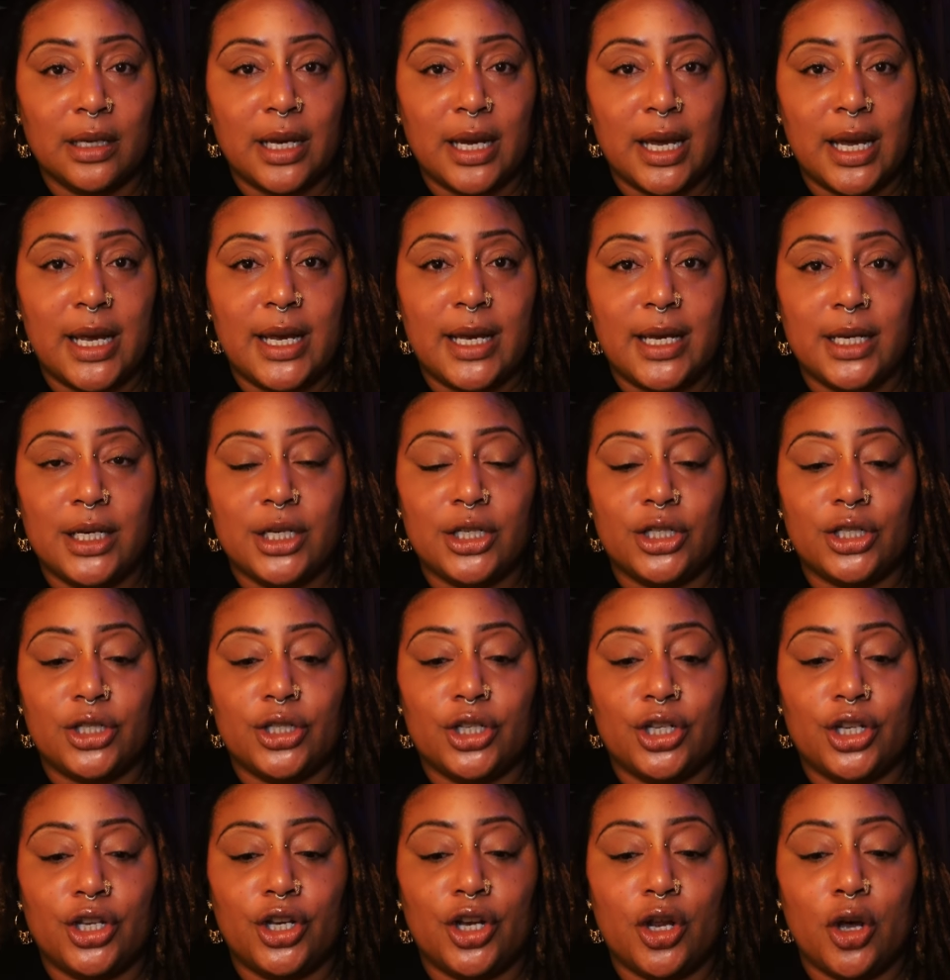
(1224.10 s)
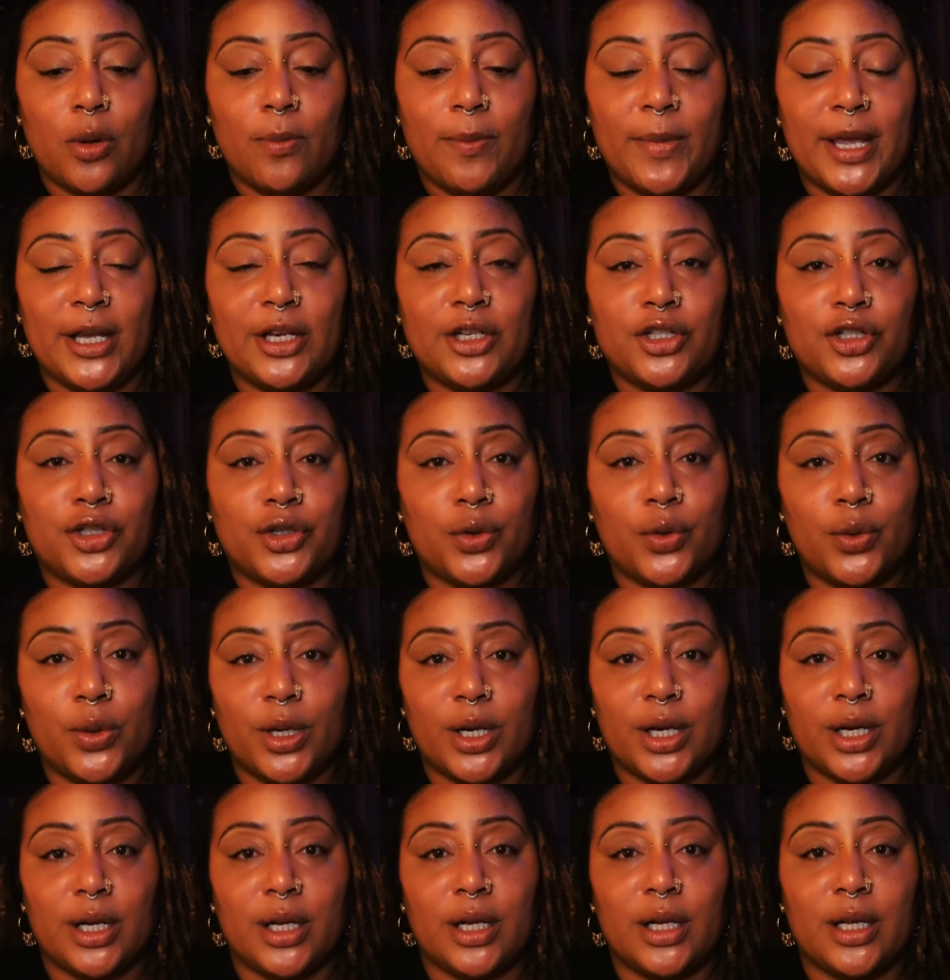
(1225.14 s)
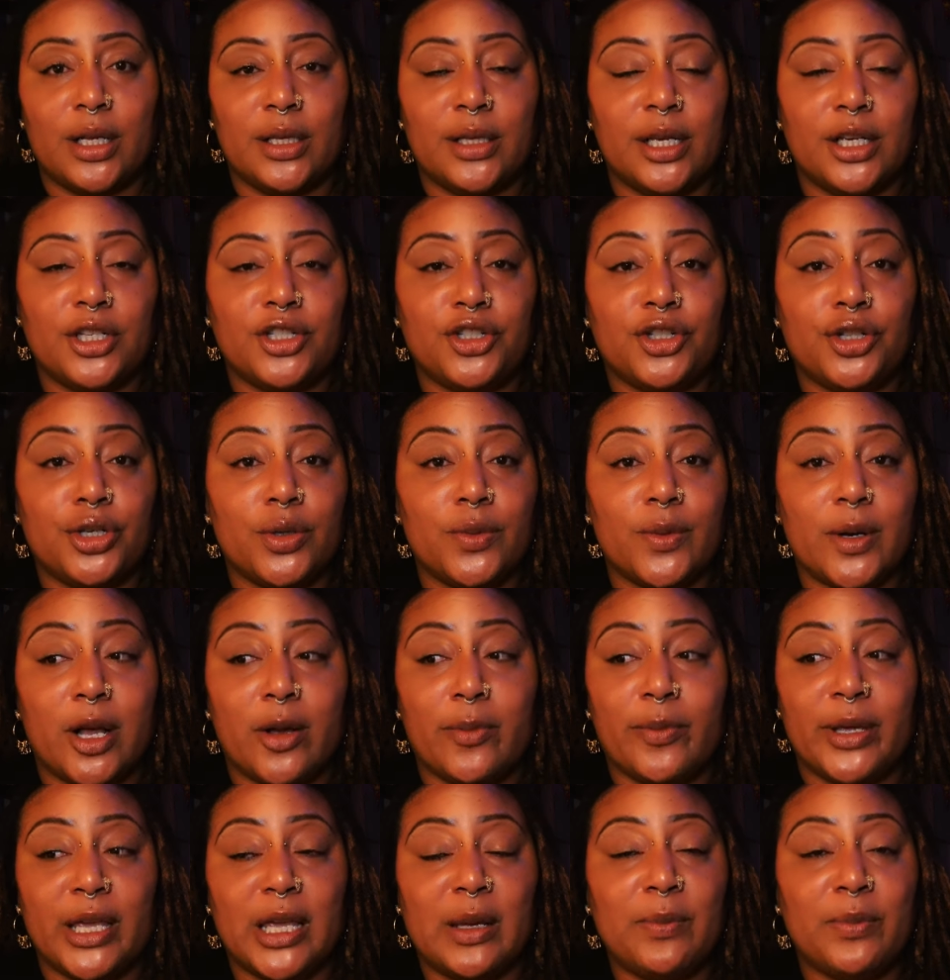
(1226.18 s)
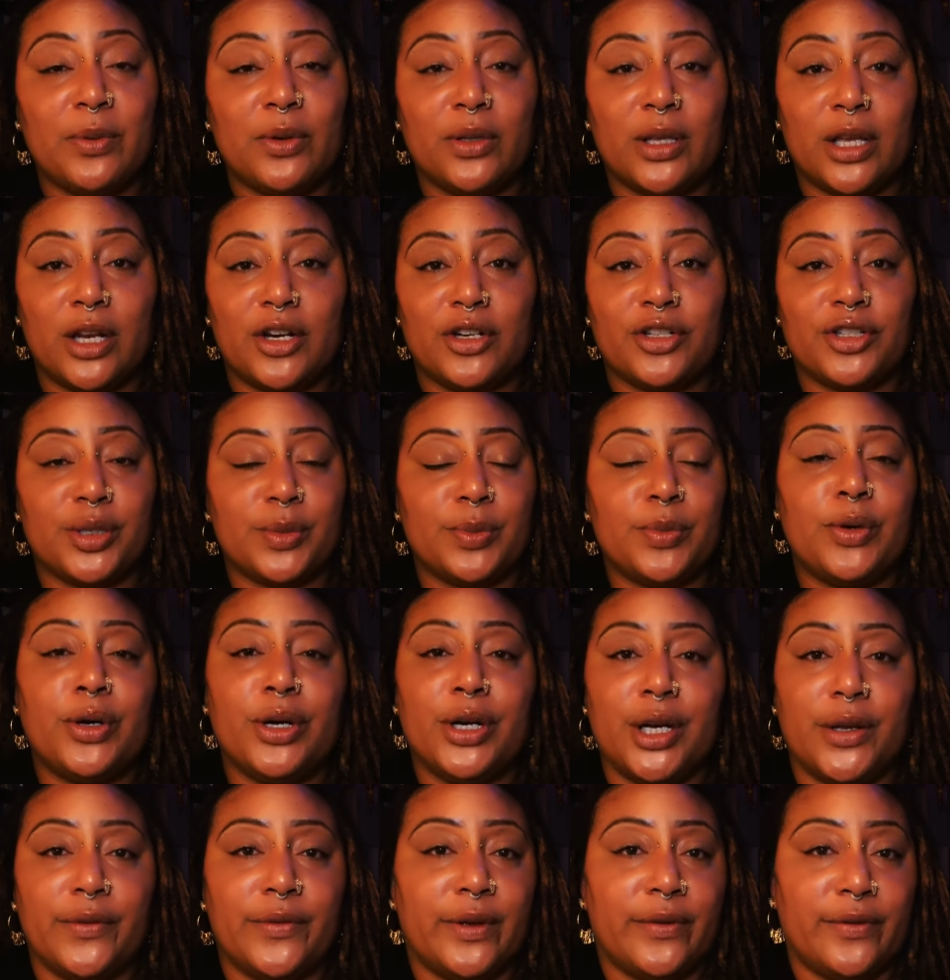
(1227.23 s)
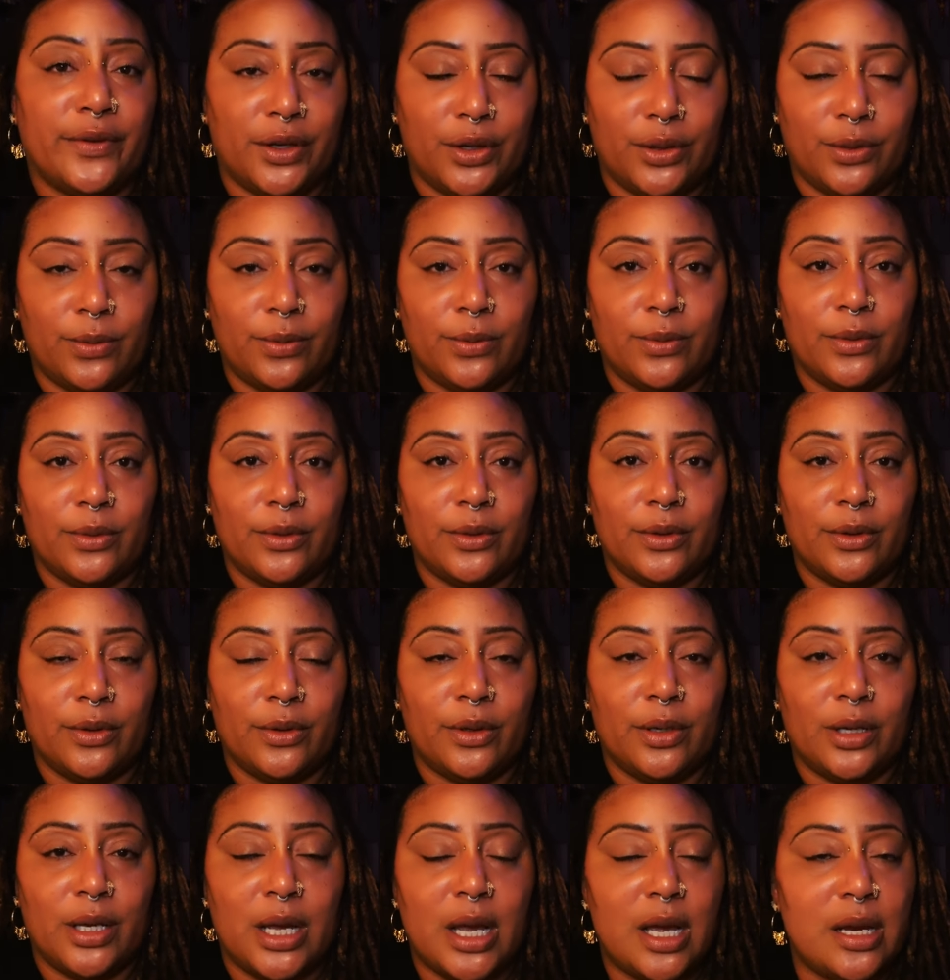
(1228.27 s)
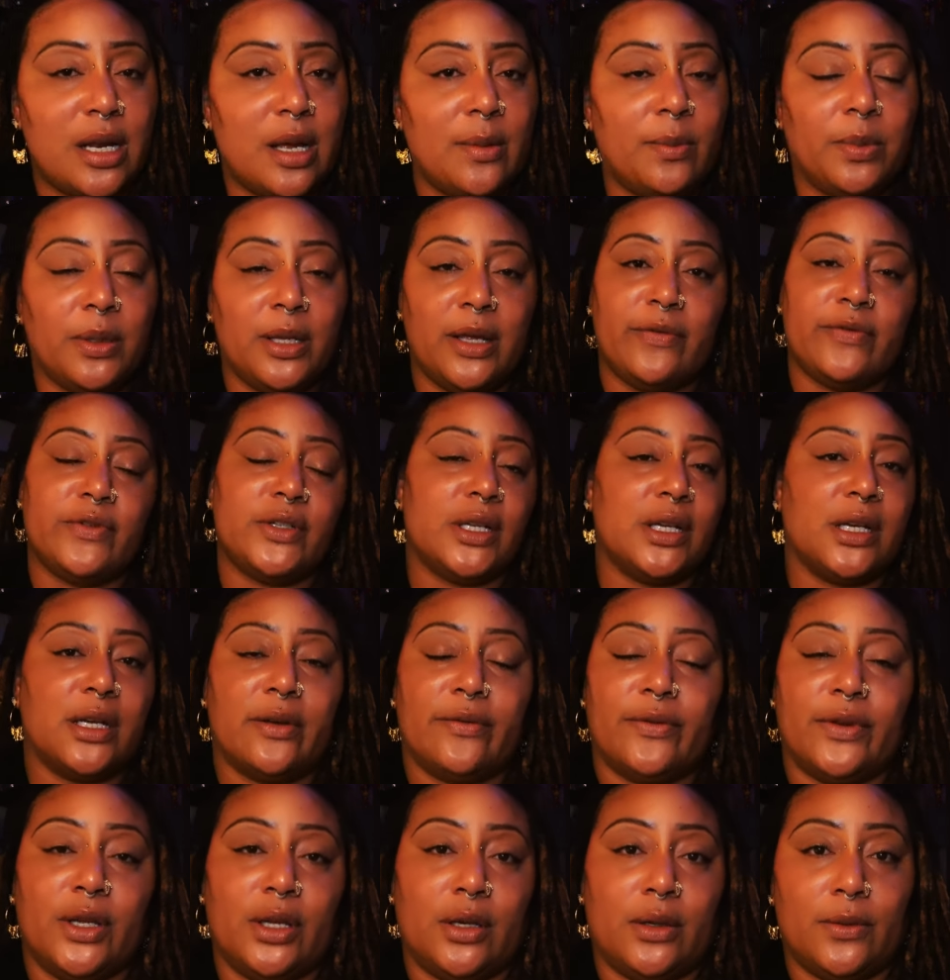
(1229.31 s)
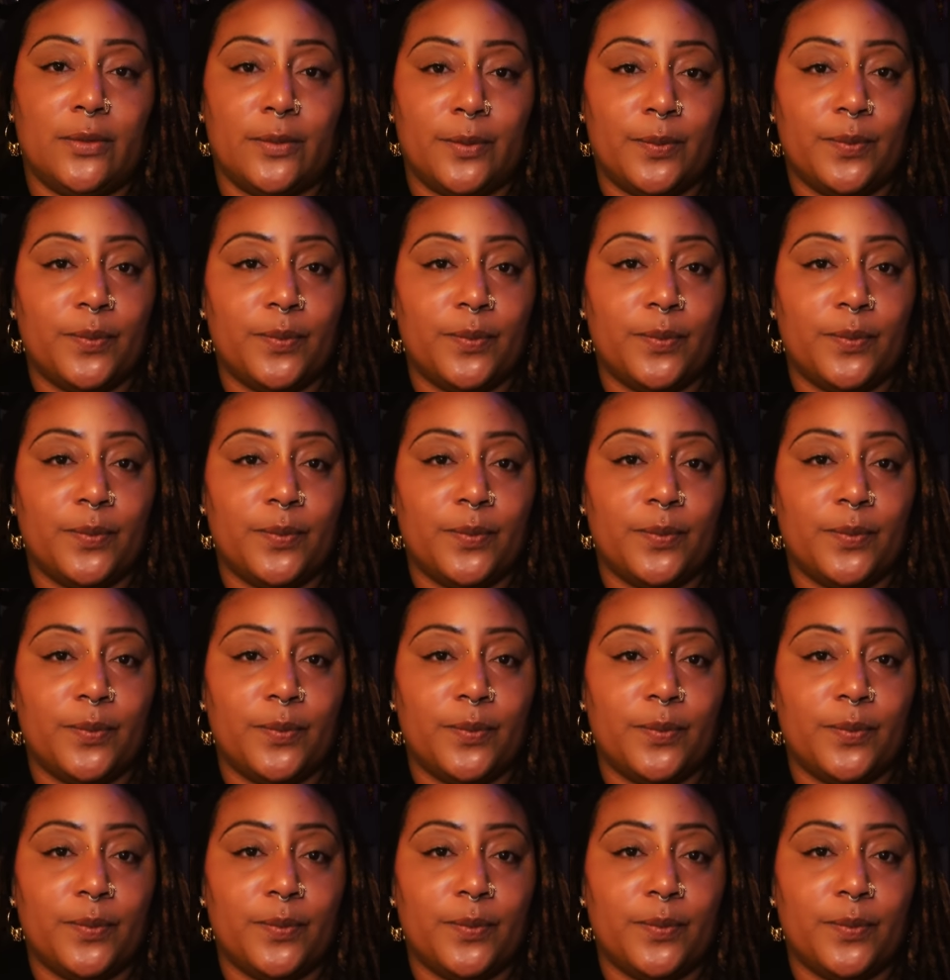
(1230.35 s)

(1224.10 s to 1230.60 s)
And, you know, make sure that you're around people that are supportive of you and uplifting of you.